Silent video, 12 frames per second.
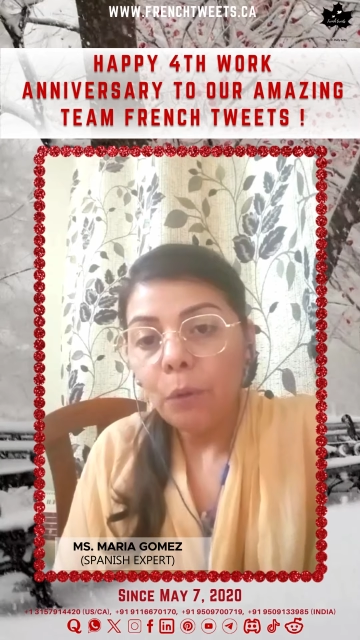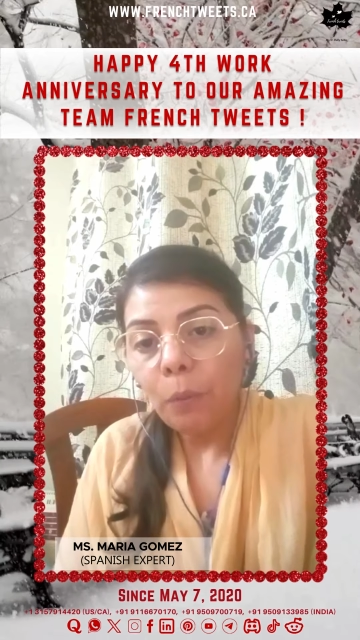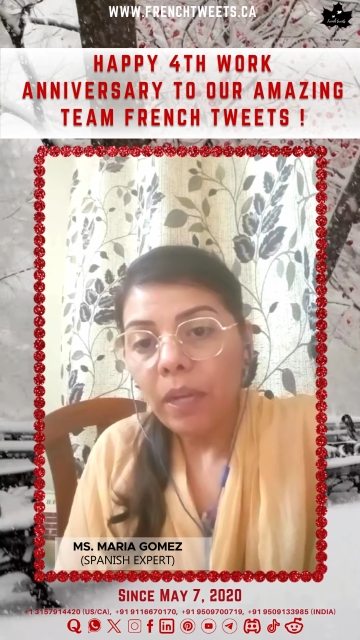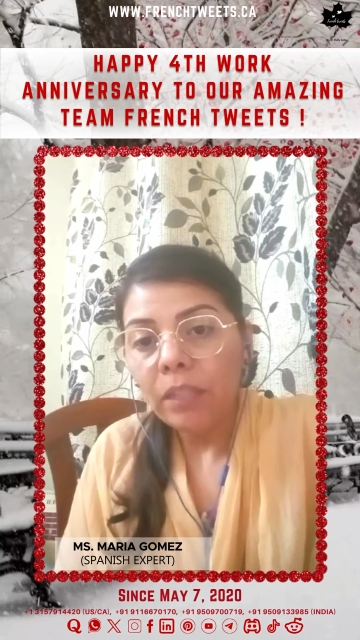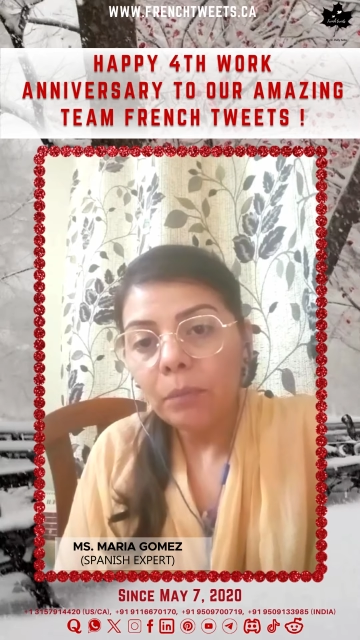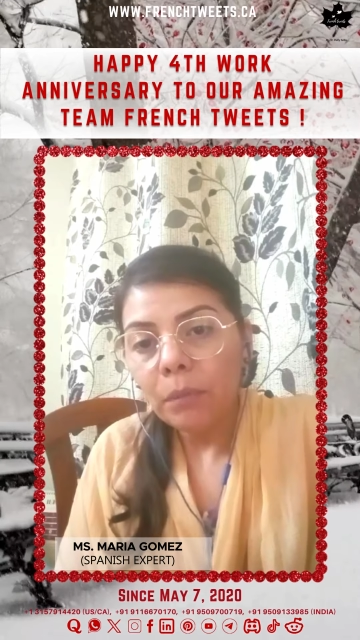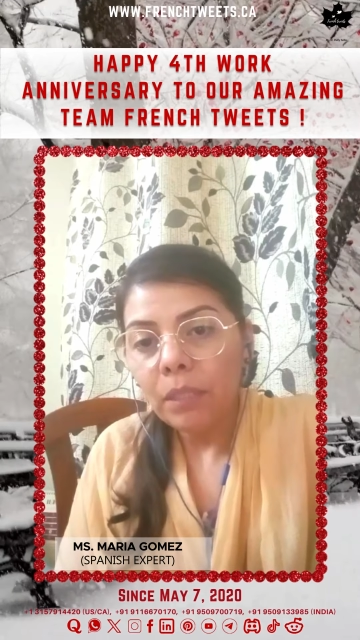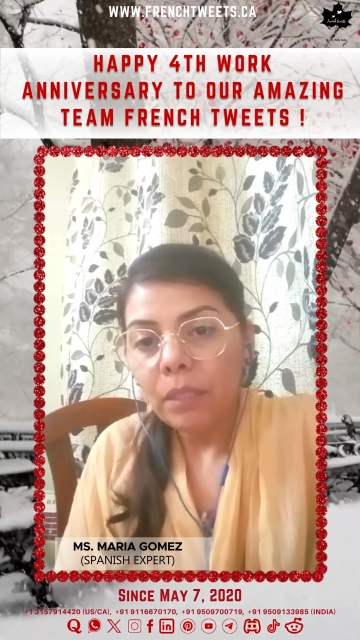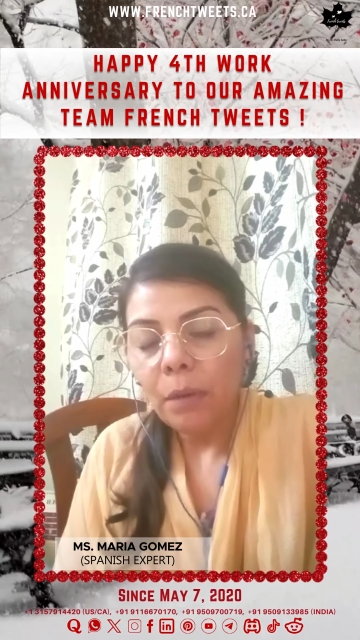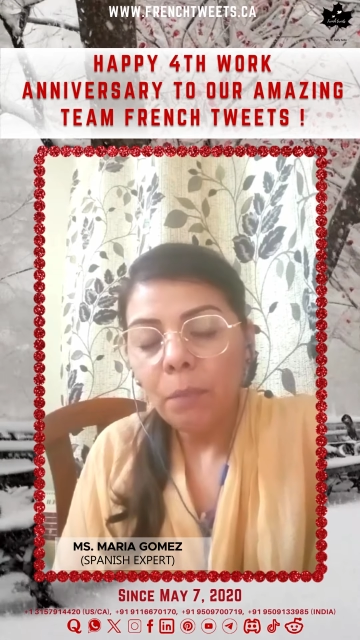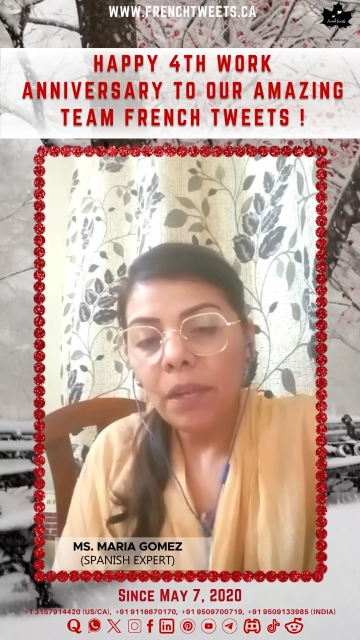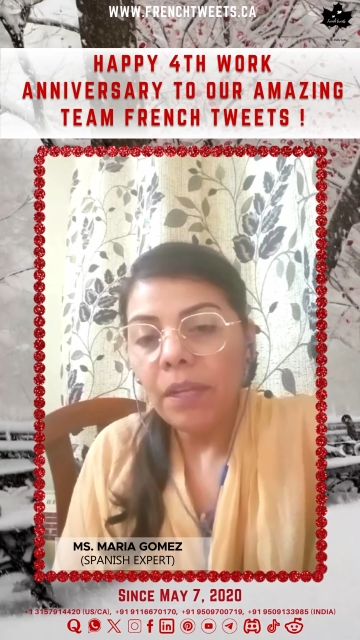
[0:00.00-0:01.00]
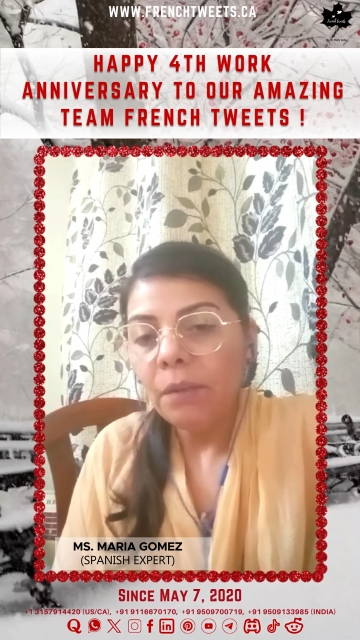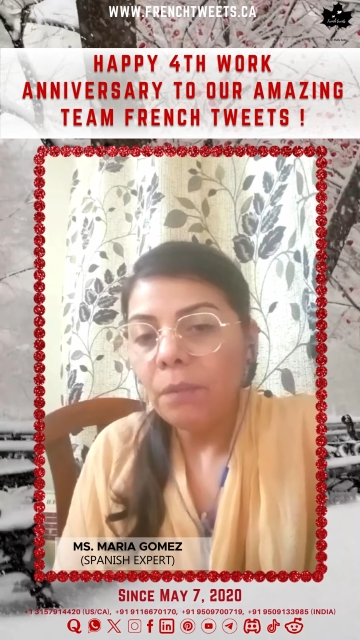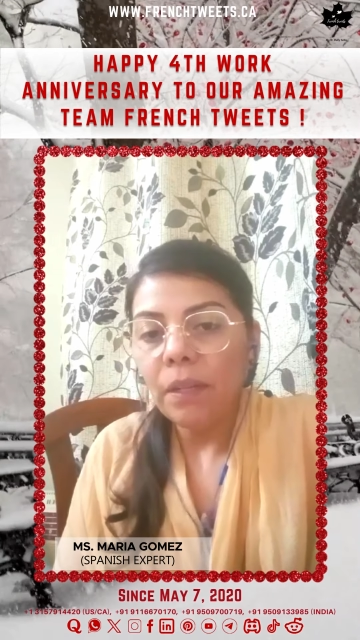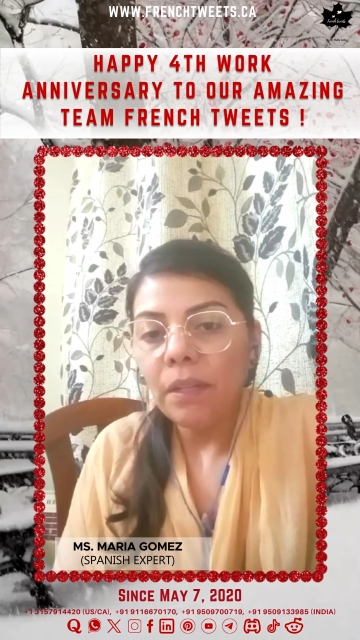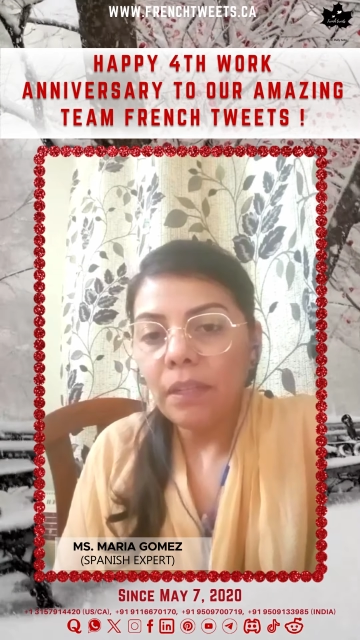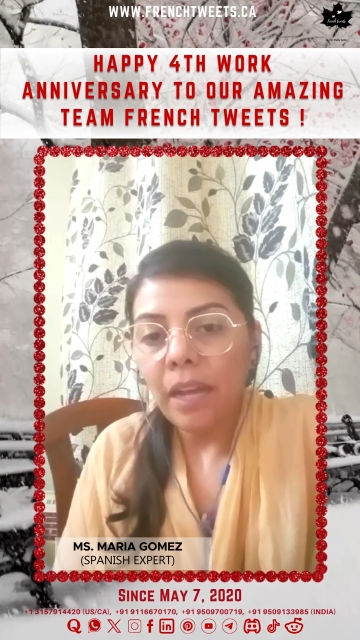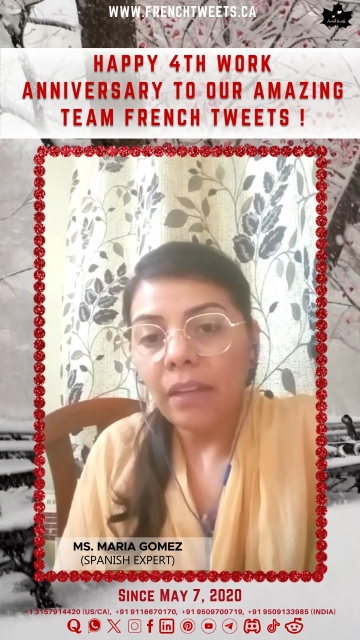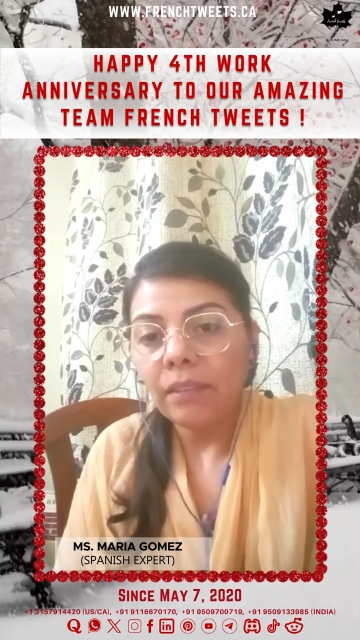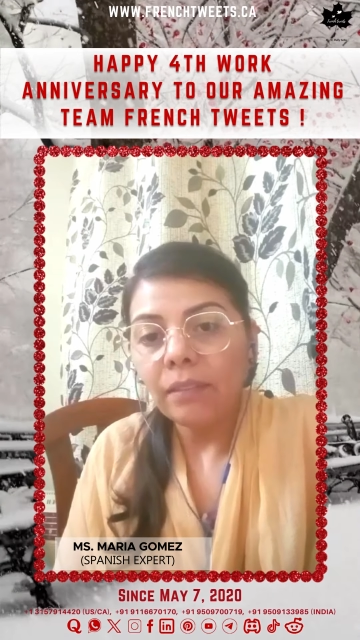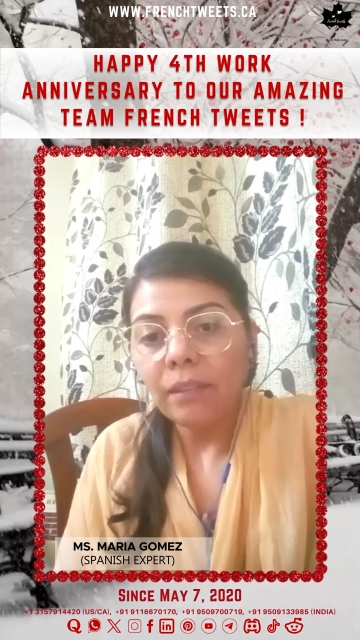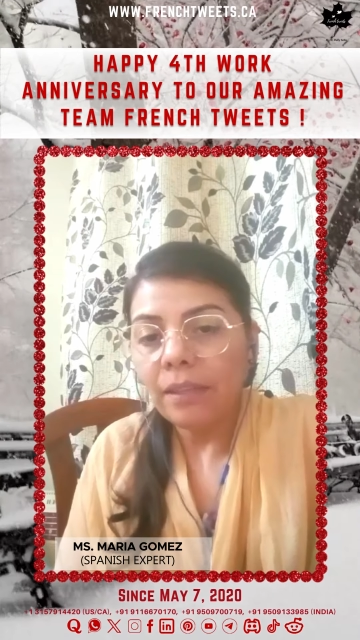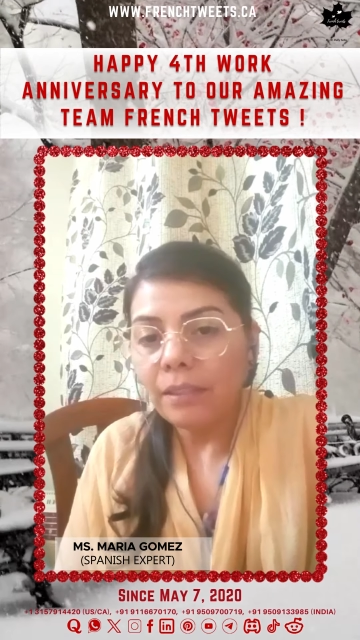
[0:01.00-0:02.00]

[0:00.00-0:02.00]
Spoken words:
provide me a very, very nice